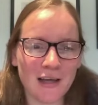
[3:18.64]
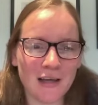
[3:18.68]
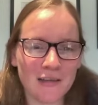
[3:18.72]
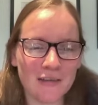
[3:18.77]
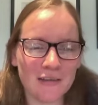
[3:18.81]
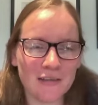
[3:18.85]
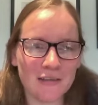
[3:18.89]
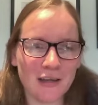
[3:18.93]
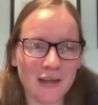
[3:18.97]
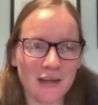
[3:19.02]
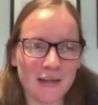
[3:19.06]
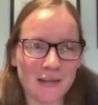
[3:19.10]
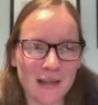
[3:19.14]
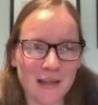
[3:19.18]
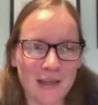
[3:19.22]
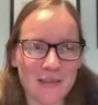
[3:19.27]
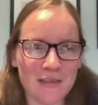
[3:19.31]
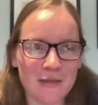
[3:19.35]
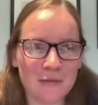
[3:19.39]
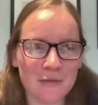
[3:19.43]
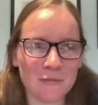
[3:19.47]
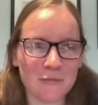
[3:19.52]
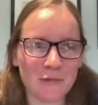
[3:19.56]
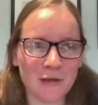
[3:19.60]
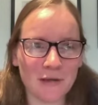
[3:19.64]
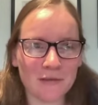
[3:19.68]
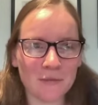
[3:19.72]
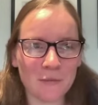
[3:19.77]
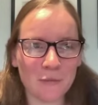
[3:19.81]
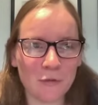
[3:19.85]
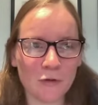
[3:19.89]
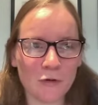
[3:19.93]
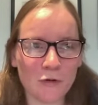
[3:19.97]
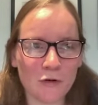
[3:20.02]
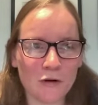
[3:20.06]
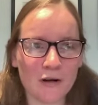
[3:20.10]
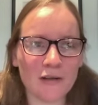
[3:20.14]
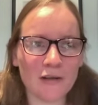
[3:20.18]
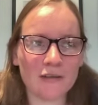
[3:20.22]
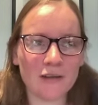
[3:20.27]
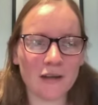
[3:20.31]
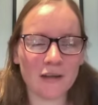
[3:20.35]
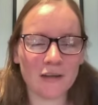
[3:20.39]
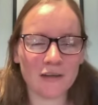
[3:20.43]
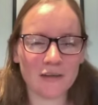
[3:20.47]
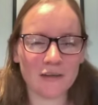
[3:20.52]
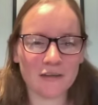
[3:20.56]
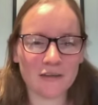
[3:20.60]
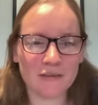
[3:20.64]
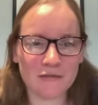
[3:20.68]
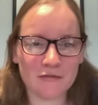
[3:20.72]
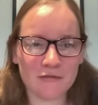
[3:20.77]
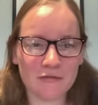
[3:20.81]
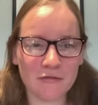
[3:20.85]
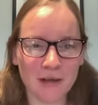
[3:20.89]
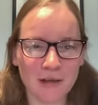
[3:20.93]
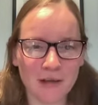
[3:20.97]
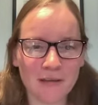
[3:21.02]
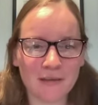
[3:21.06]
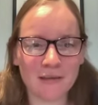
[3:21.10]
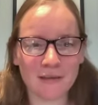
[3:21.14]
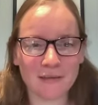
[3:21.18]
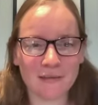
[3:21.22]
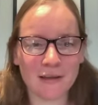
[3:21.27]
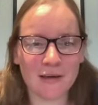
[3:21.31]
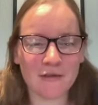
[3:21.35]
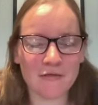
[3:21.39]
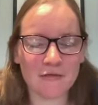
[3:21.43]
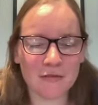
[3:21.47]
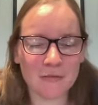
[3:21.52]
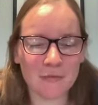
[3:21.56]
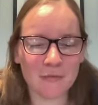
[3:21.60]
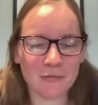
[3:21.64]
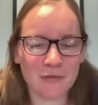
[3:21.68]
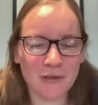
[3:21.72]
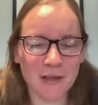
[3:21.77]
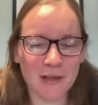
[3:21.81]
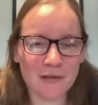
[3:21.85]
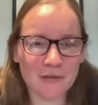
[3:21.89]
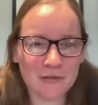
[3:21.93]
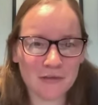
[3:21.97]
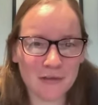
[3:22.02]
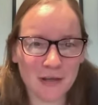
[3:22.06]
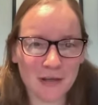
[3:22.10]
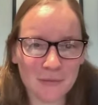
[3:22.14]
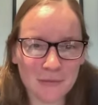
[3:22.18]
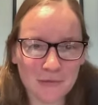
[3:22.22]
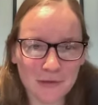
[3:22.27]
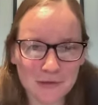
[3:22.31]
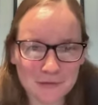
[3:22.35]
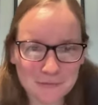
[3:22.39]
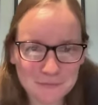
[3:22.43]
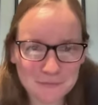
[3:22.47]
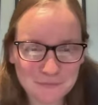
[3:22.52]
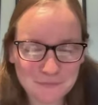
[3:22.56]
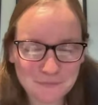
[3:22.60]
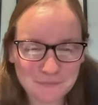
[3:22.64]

and let them explore and find things out for themselves type thing.